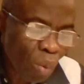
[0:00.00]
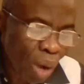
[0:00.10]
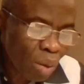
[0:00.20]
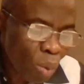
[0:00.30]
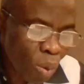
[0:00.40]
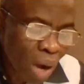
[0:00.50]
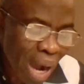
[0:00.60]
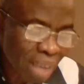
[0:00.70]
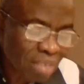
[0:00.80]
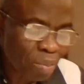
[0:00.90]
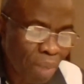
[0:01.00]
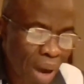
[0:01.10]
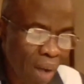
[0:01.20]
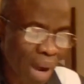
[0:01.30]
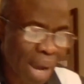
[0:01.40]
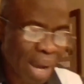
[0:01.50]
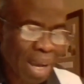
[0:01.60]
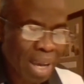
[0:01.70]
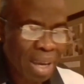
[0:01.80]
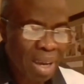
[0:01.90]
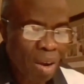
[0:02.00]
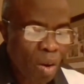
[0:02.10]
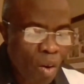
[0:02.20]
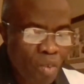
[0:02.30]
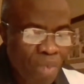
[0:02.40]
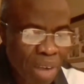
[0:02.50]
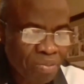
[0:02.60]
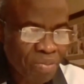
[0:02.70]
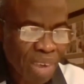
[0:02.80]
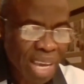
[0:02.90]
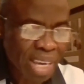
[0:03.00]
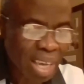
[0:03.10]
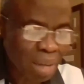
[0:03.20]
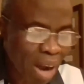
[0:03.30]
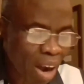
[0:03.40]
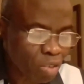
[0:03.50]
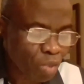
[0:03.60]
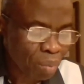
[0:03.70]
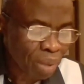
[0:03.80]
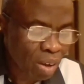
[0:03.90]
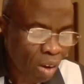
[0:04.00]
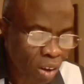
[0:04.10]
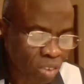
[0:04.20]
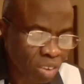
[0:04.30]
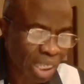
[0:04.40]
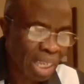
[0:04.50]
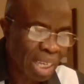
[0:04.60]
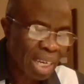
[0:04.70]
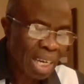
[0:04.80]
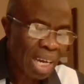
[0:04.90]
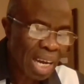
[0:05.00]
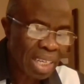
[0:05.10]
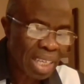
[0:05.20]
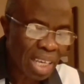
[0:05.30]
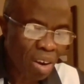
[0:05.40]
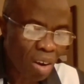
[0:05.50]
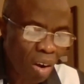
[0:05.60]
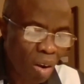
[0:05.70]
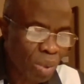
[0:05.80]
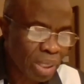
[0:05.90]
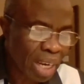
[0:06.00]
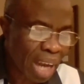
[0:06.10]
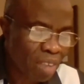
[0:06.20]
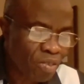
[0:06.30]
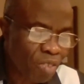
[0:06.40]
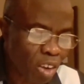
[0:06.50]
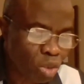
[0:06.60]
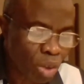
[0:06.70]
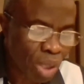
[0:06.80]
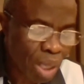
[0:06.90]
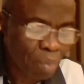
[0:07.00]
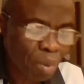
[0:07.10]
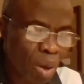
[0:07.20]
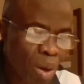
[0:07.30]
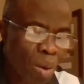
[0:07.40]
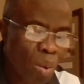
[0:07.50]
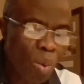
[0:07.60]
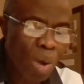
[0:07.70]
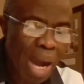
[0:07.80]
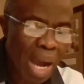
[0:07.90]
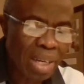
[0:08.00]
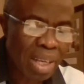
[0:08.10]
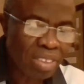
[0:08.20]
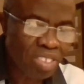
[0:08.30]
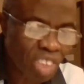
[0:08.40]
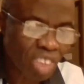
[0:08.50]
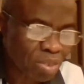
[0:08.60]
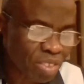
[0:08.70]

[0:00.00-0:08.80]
the one who has power over fire, came out from the altar, and he called with a loud voice to him who had a sharp